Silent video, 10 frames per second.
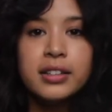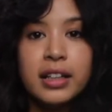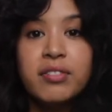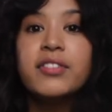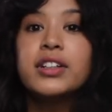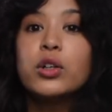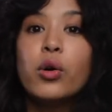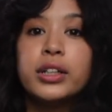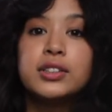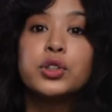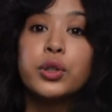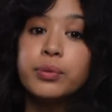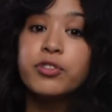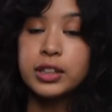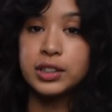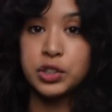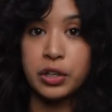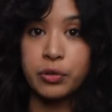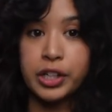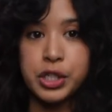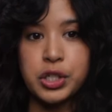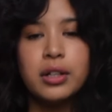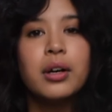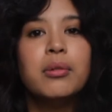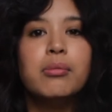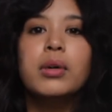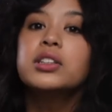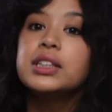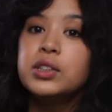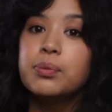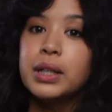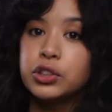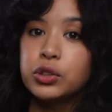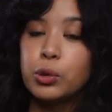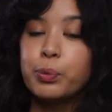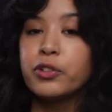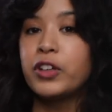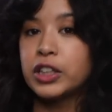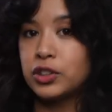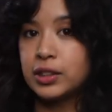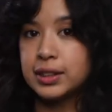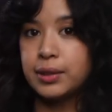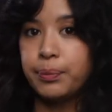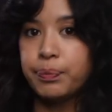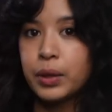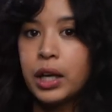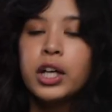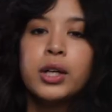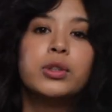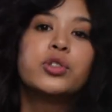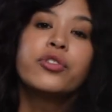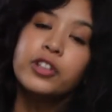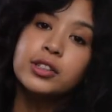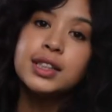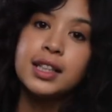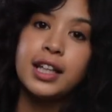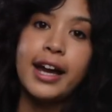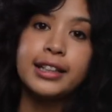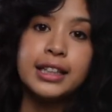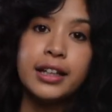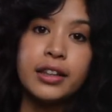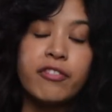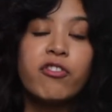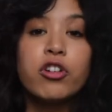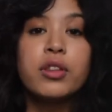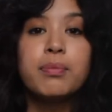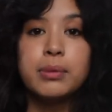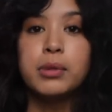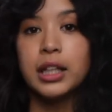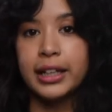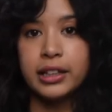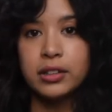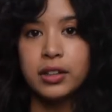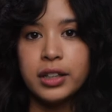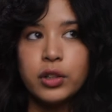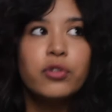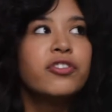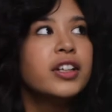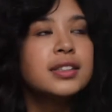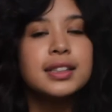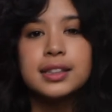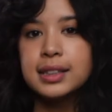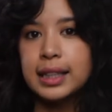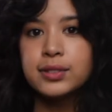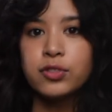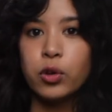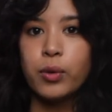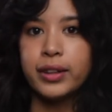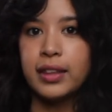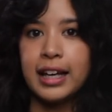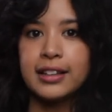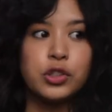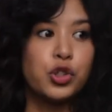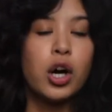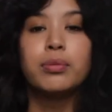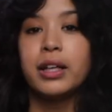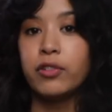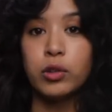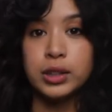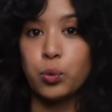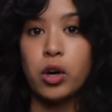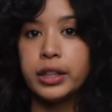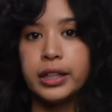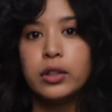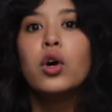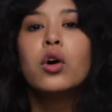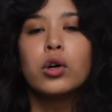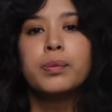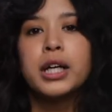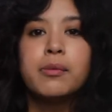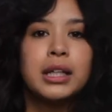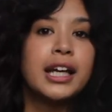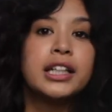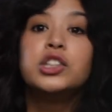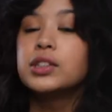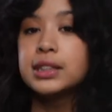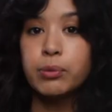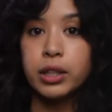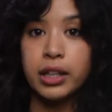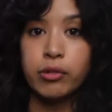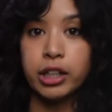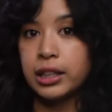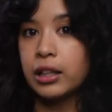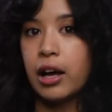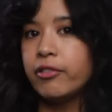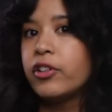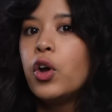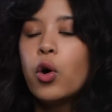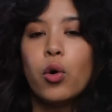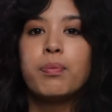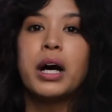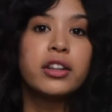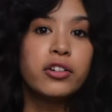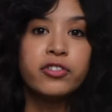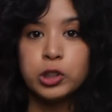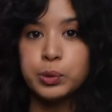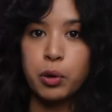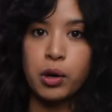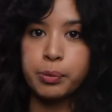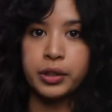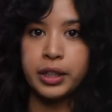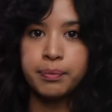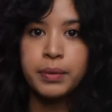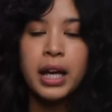They've even coined a term for this generation, multidimensional perfectionism, which refers to the idea that for the mid-millennial, they don't feel successful when they get the job they've always wanted, or become engaged to someone they really love, or buy their first property.